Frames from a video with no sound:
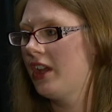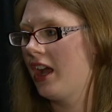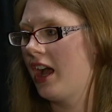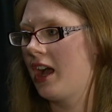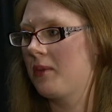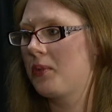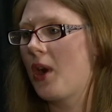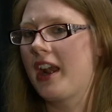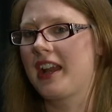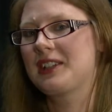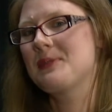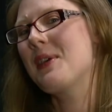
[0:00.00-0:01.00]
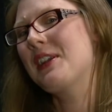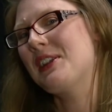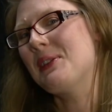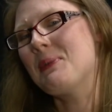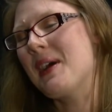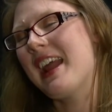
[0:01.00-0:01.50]
uh, product depending
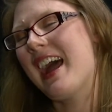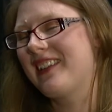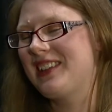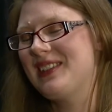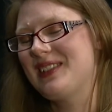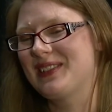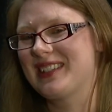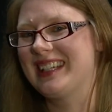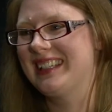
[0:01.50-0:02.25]
upon how you use it.